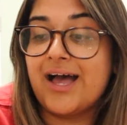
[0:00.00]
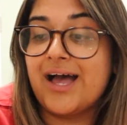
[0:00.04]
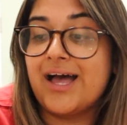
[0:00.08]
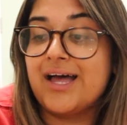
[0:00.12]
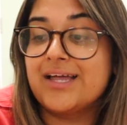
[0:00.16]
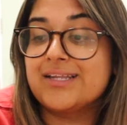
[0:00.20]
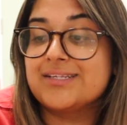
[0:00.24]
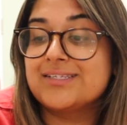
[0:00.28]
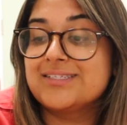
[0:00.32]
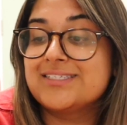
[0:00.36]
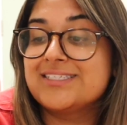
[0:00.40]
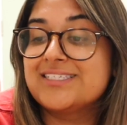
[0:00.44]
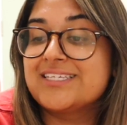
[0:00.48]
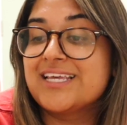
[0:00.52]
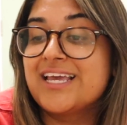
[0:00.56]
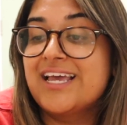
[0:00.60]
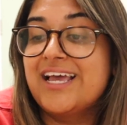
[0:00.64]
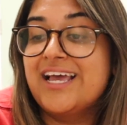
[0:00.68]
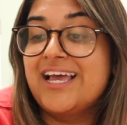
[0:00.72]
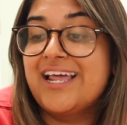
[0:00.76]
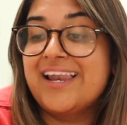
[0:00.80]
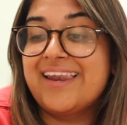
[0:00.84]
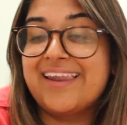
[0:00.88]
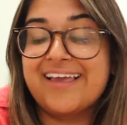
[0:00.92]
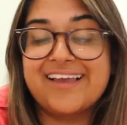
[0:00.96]
And
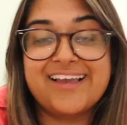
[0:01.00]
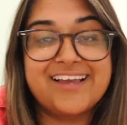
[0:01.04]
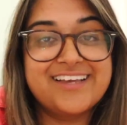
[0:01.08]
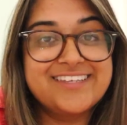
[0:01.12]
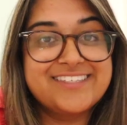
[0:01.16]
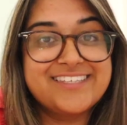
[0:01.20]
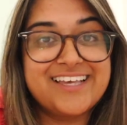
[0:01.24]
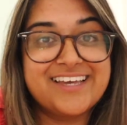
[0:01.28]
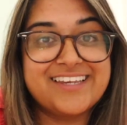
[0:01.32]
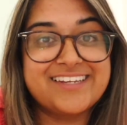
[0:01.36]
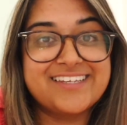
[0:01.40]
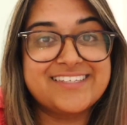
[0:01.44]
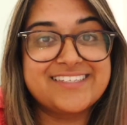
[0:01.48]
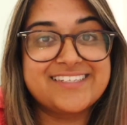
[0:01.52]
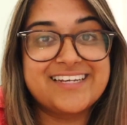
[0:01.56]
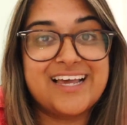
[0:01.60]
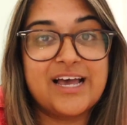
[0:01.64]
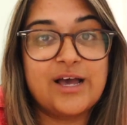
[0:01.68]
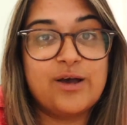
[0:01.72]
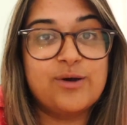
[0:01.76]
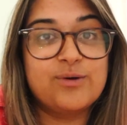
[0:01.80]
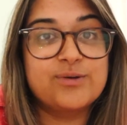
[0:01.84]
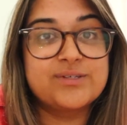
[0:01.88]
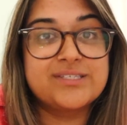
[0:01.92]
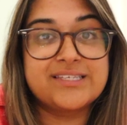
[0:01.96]
like I said, it's
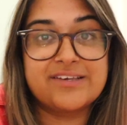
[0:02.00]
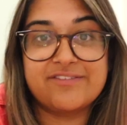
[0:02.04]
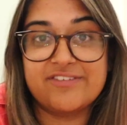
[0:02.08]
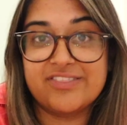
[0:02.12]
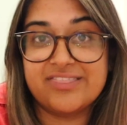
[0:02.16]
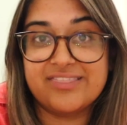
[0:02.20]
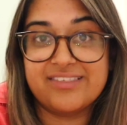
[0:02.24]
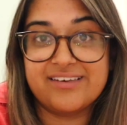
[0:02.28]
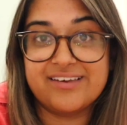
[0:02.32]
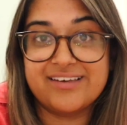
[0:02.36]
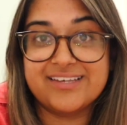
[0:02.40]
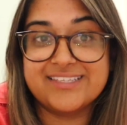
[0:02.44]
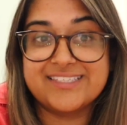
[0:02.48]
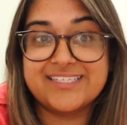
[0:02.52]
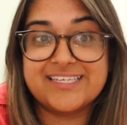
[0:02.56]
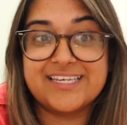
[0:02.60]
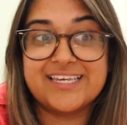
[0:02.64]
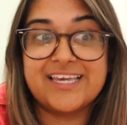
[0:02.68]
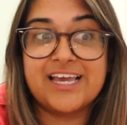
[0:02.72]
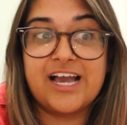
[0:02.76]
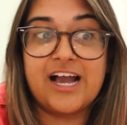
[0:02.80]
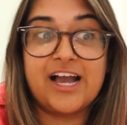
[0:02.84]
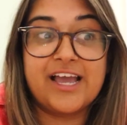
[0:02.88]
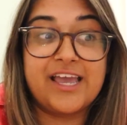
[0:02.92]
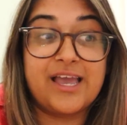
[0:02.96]
now
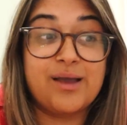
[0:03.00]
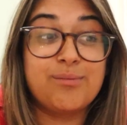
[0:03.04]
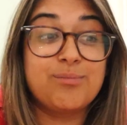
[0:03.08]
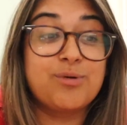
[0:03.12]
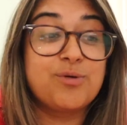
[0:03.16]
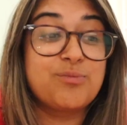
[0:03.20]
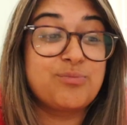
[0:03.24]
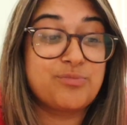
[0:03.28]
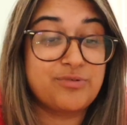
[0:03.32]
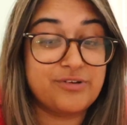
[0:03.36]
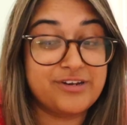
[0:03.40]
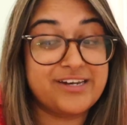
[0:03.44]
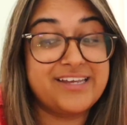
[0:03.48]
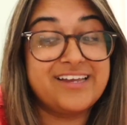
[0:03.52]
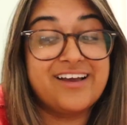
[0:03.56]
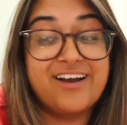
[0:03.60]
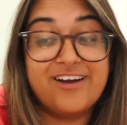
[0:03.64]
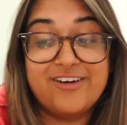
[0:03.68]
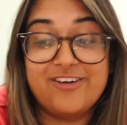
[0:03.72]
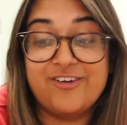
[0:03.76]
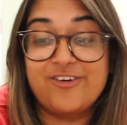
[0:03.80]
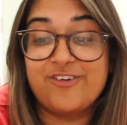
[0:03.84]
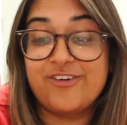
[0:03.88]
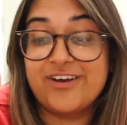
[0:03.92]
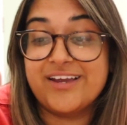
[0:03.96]
7:30. I am pretty
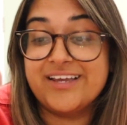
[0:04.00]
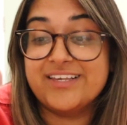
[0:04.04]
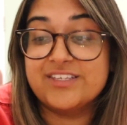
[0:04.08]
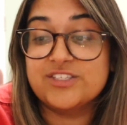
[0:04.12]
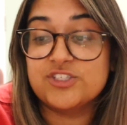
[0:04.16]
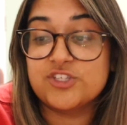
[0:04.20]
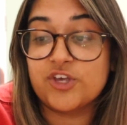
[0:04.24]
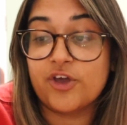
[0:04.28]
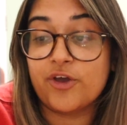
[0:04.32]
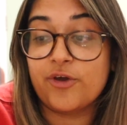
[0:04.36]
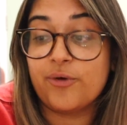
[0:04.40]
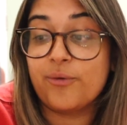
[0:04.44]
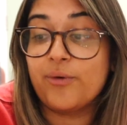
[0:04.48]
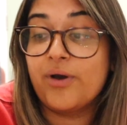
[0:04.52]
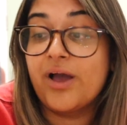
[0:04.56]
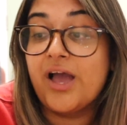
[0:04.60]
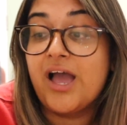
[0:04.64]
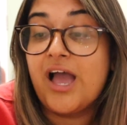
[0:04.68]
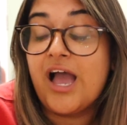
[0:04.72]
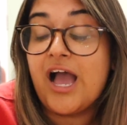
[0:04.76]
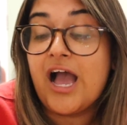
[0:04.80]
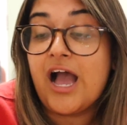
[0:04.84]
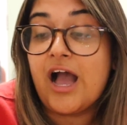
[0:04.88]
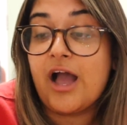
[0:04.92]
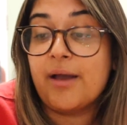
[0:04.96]
hungry, so
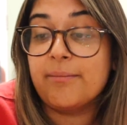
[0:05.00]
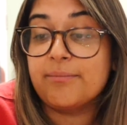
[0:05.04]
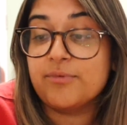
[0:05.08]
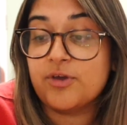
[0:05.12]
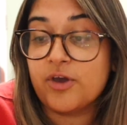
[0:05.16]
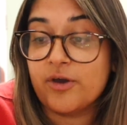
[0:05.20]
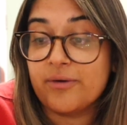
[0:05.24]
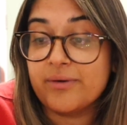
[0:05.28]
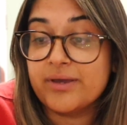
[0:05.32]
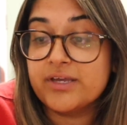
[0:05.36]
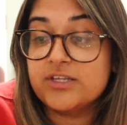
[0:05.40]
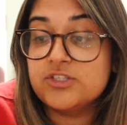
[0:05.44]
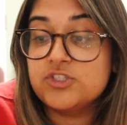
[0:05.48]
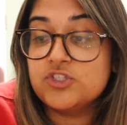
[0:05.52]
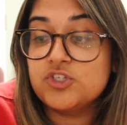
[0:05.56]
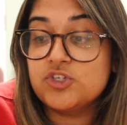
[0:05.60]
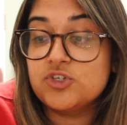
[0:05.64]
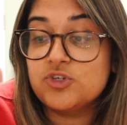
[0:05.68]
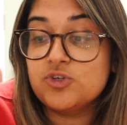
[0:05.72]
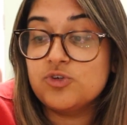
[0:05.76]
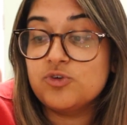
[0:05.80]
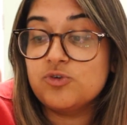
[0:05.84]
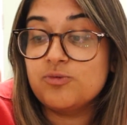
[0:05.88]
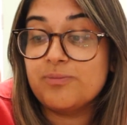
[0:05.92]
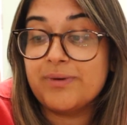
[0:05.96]
I'm going
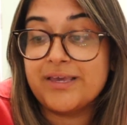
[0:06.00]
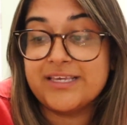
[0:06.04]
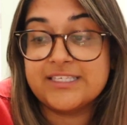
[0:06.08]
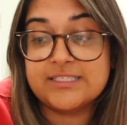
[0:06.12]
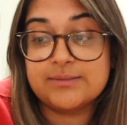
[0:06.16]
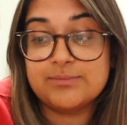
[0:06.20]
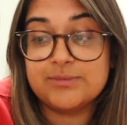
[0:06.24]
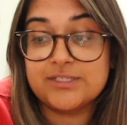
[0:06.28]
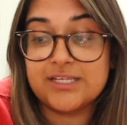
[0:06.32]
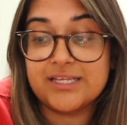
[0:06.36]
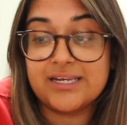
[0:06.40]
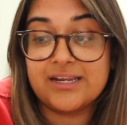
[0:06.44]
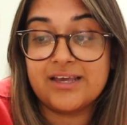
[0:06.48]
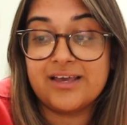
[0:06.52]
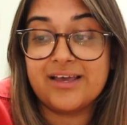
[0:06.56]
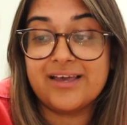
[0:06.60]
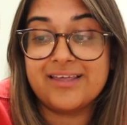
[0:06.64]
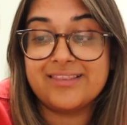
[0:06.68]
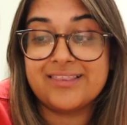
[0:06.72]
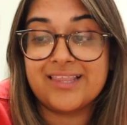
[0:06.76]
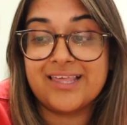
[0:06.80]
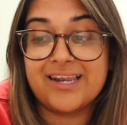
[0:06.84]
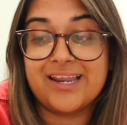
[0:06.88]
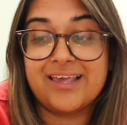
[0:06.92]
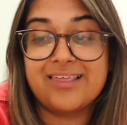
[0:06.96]
to make some dinner,
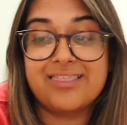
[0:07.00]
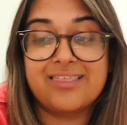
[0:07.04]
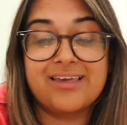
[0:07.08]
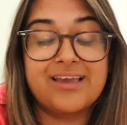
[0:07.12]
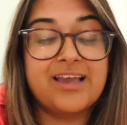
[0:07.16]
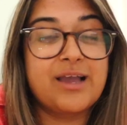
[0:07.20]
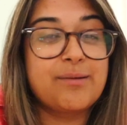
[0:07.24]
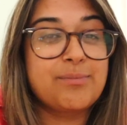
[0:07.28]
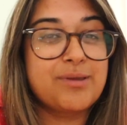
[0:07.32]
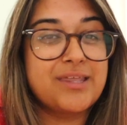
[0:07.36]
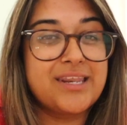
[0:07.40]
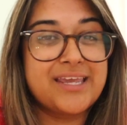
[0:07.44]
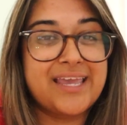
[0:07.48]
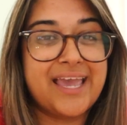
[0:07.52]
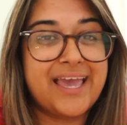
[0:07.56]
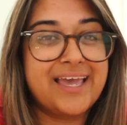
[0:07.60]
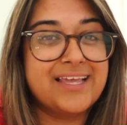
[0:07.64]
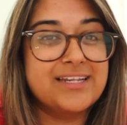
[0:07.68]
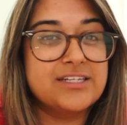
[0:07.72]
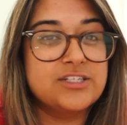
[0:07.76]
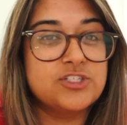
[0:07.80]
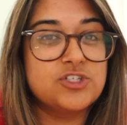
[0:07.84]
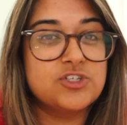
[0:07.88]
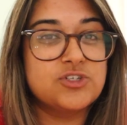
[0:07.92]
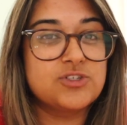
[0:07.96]
and then I think I'm going to get
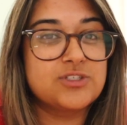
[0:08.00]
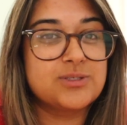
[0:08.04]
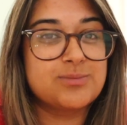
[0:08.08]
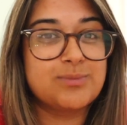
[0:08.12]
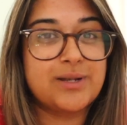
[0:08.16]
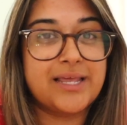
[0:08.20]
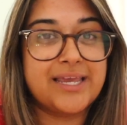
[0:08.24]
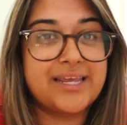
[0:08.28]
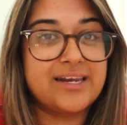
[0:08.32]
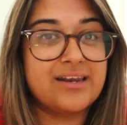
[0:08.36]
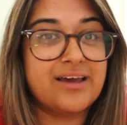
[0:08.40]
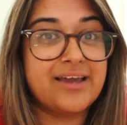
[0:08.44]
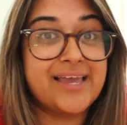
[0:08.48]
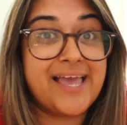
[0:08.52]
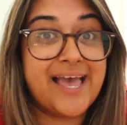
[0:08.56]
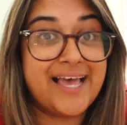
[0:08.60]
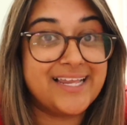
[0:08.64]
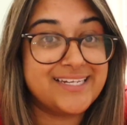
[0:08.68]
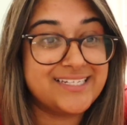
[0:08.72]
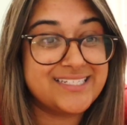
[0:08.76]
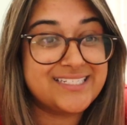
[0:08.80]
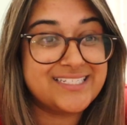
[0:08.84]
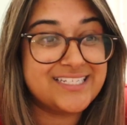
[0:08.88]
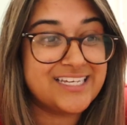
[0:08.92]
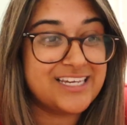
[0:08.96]
into some late night
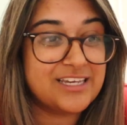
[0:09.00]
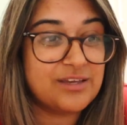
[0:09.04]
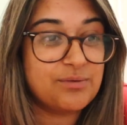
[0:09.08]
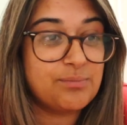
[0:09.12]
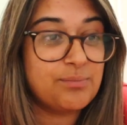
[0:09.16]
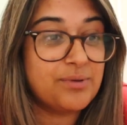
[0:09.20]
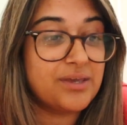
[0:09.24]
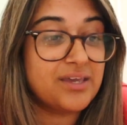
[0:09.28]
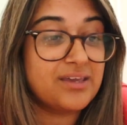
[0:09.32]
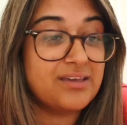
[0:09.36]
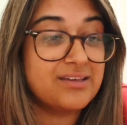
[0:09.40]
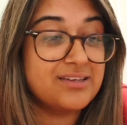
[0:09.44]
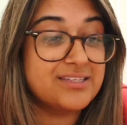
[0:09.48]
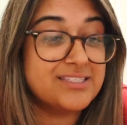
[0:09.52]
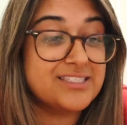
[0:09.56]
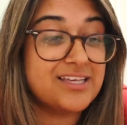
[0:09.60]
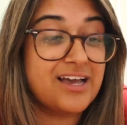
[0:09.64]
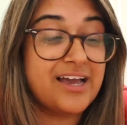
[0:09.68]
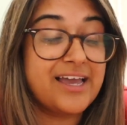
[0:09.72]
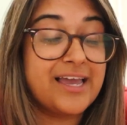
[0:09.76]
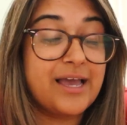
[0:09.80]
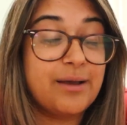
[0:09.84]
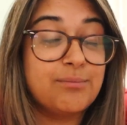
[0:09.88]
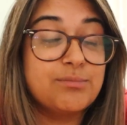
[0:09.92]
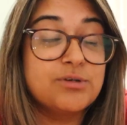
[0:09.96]
editing because
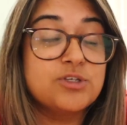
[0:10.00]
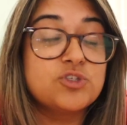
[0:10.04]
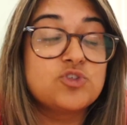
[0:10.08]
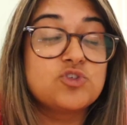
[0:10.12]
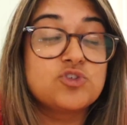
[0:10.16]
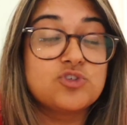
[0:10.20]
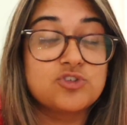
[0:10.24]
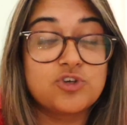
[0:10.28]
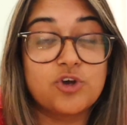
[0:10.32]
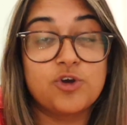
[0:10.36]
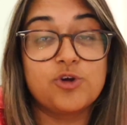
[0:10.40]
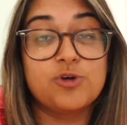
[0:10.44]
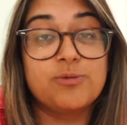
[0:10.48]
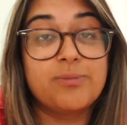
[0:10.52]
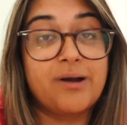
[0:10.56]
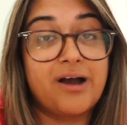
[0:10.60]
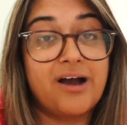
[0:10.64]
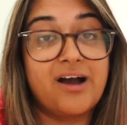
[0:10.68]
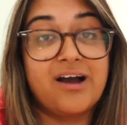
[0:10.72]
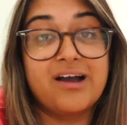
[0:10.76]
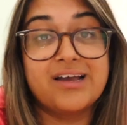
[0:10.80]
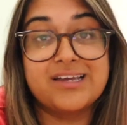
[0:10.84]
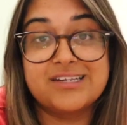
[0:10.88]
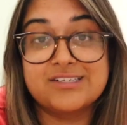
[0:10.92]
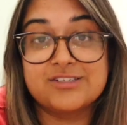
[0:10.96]
I am so
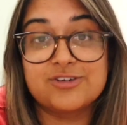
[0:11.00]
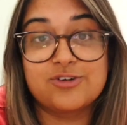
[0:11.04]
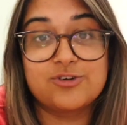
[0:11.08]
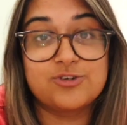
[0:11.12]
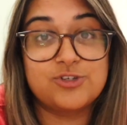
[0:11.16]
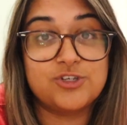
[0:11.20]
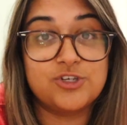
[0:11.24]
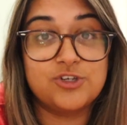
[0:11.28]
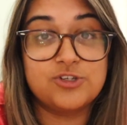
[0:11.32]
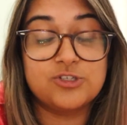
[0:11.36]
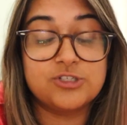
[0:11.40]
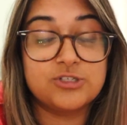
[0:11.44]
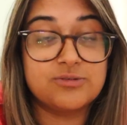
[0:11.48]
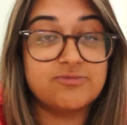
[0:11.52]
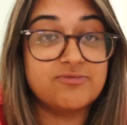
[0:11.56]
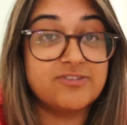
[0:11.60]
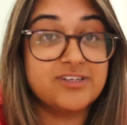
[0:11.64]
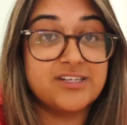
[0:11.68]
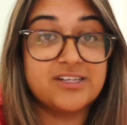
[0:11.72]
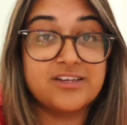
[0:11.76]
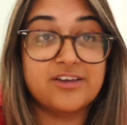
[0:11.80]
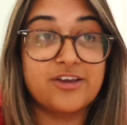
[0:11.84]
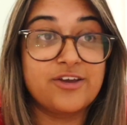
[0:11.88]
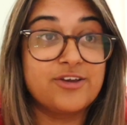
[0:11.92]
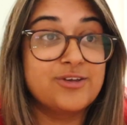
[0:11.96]
behind on YouTube
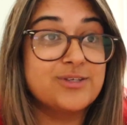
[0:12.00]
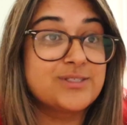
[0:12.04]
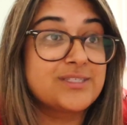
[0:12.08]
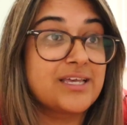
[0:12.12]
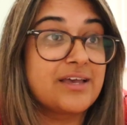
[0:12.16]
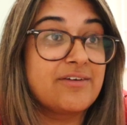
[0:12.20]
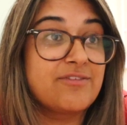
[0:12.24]
videos.